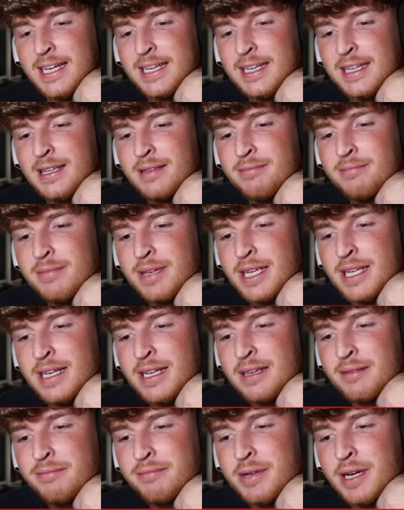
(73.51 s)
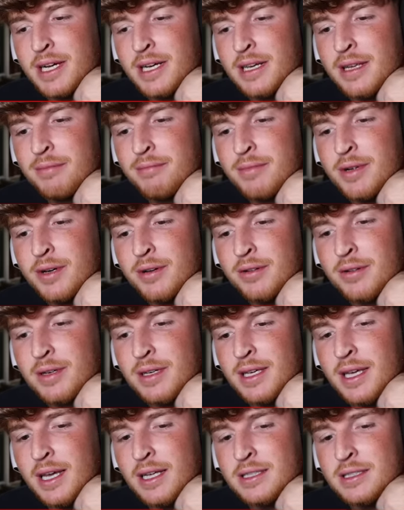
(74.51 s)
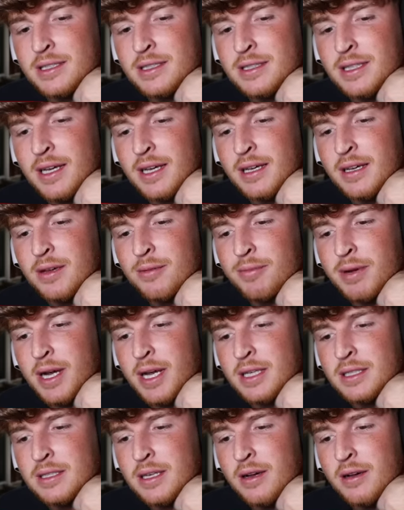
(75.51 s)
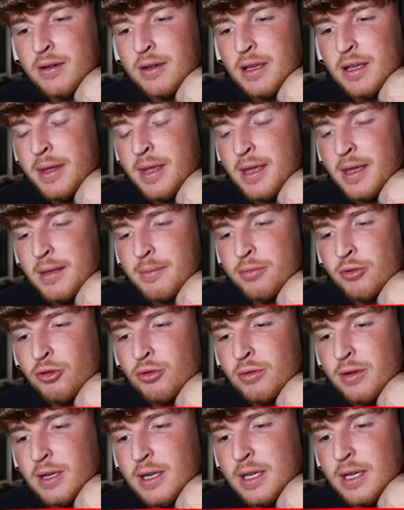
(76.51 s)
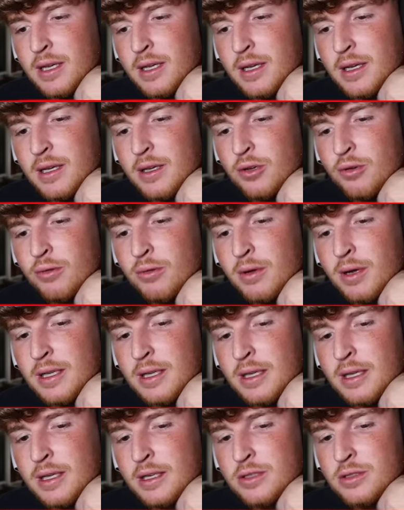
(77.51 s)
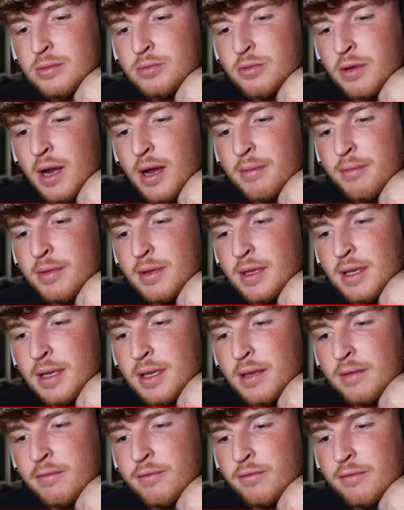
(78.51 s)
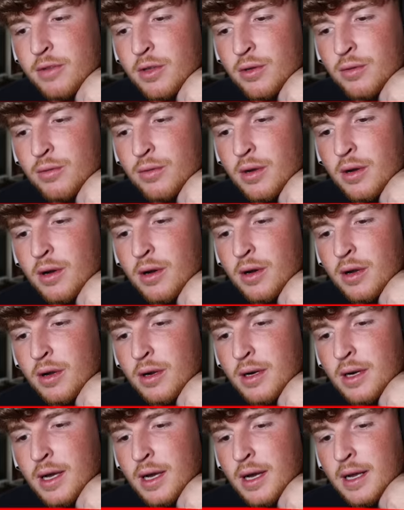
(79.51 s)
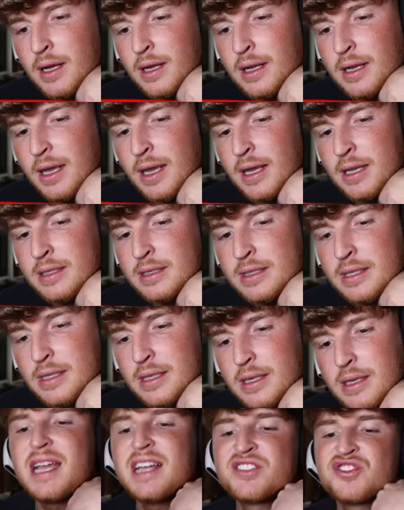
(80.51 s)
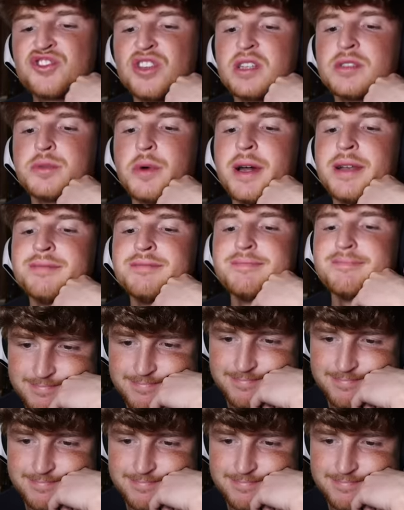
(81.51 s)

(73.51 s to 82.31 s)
Eeny, meeny, miny, mo. Catch a tiger by a toe. Eat, boo, eat, oo, ee. Subscribe if you are uh, not it. It's this one.